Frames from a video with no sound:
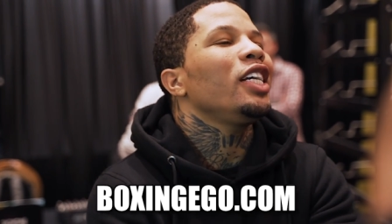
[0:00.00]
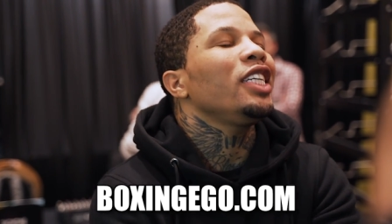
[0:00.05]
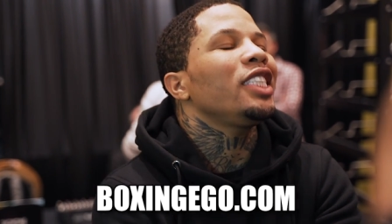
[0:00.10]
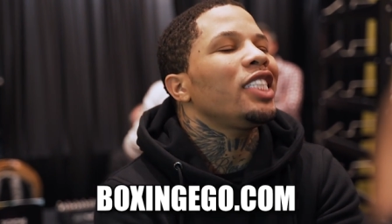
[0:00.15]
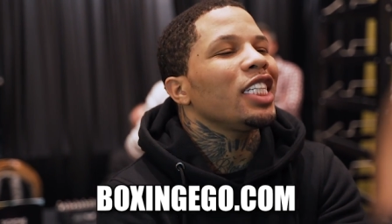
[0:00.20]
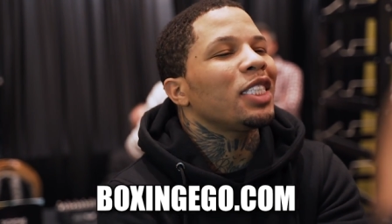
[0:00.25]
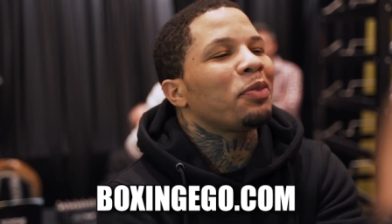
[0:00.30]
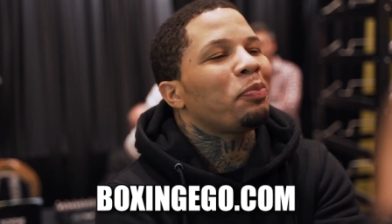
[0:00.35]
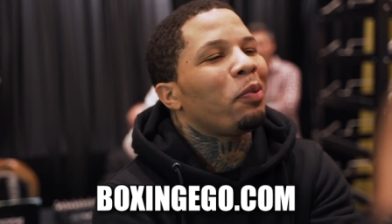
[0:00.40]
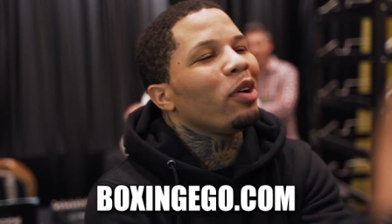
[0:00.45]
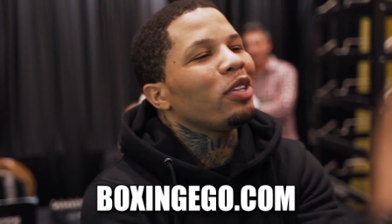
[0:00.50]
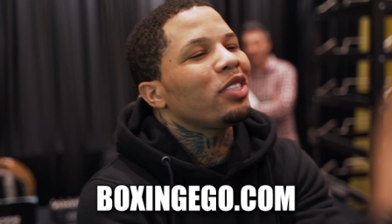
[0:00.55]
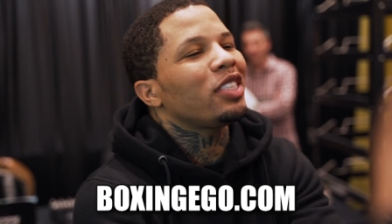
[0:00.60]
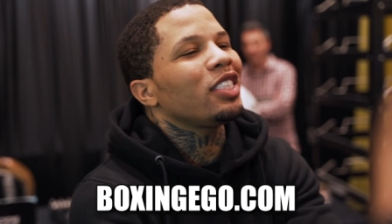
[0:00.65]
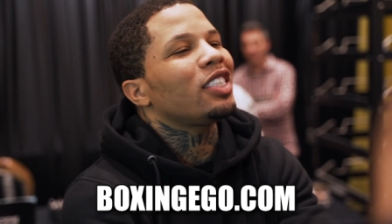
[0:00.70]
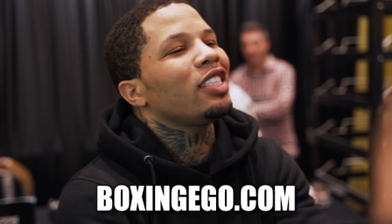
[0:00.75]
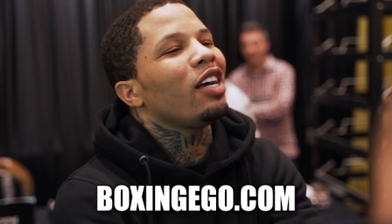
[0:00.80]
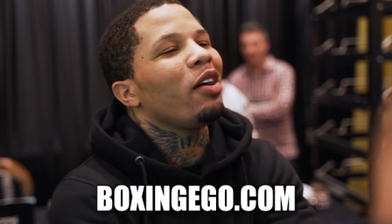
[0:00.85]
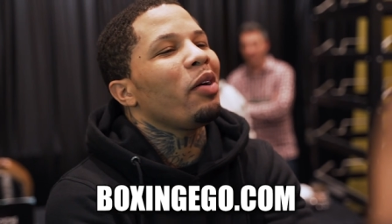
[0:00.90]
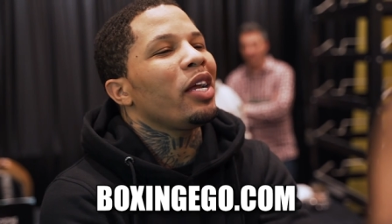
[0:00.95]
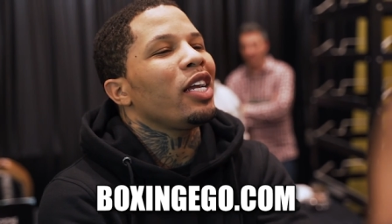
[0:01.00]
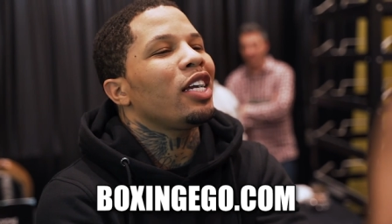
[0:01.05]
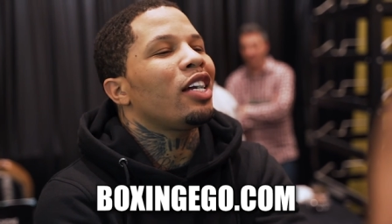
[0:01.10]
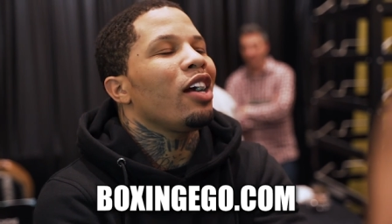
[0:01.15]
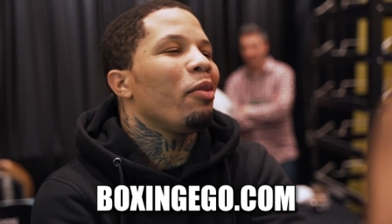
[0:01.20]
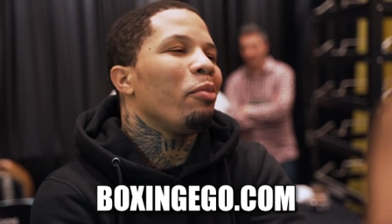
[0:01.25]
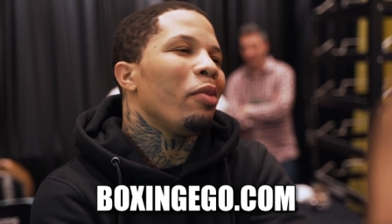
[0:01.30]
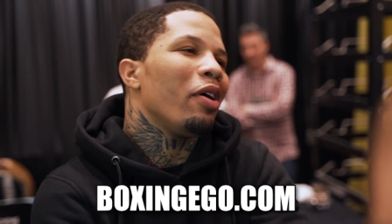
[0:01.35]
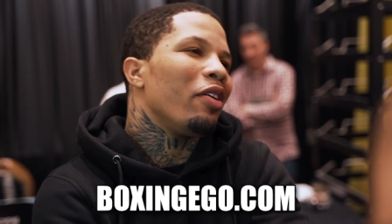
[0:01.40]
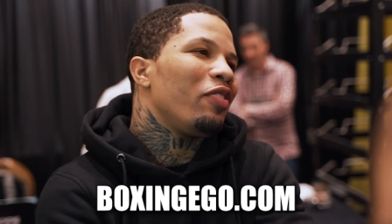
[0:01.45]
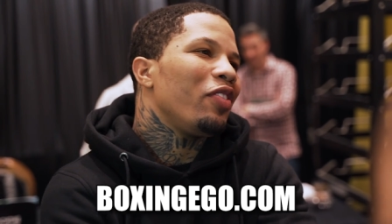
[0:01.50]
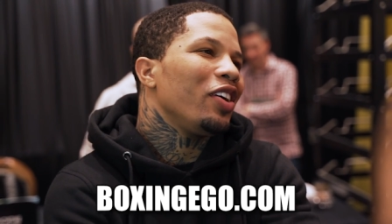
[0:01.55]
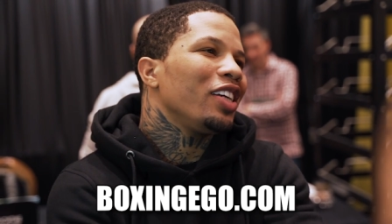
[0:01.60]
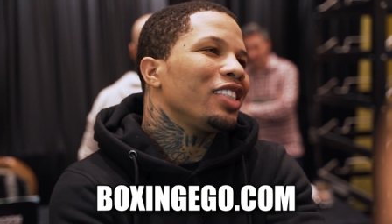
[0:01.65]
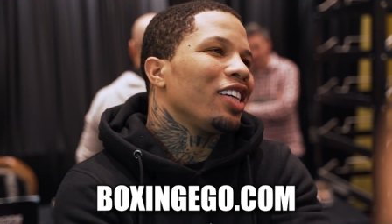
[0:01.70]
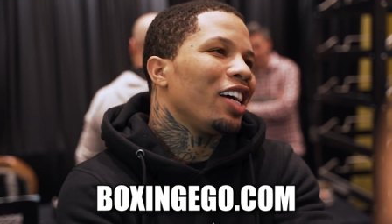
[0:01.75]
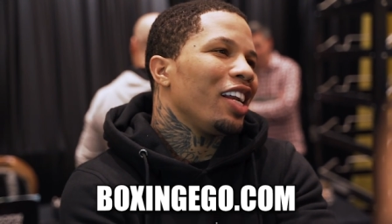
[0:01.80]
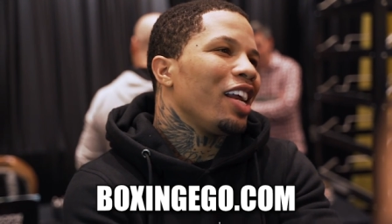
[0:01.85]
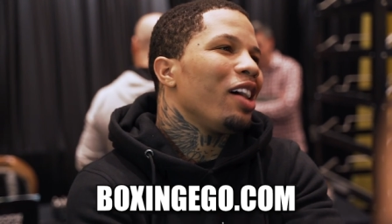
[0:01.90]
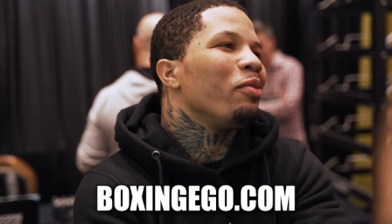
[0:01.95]
he opens up a little bit more,
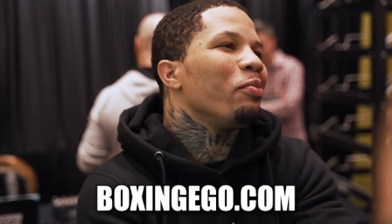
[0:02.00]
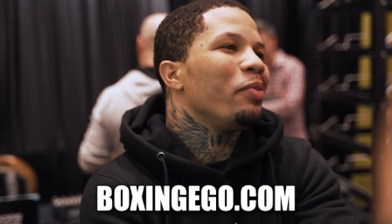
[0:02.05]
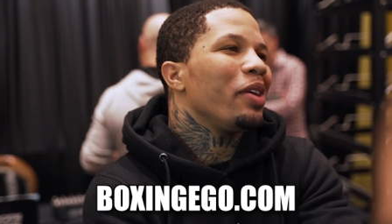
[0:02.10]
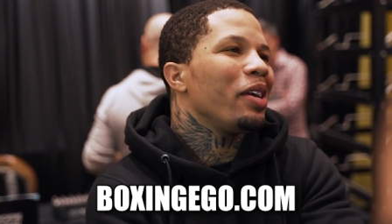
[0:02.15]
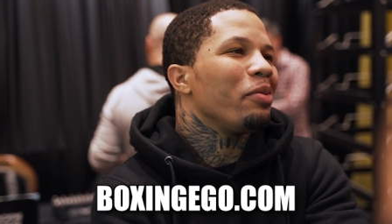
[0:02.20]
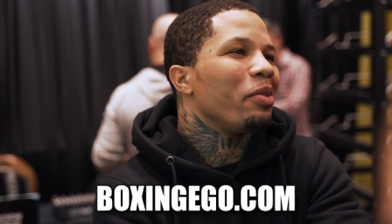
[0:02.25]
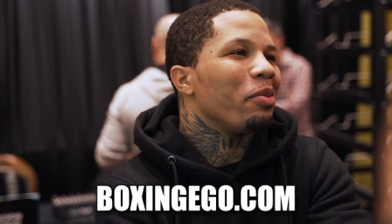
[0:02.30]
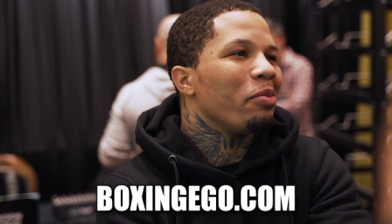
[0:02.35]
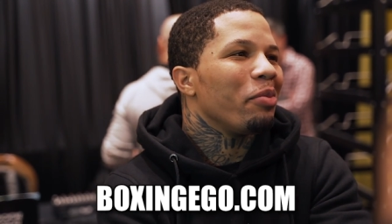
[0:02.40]
but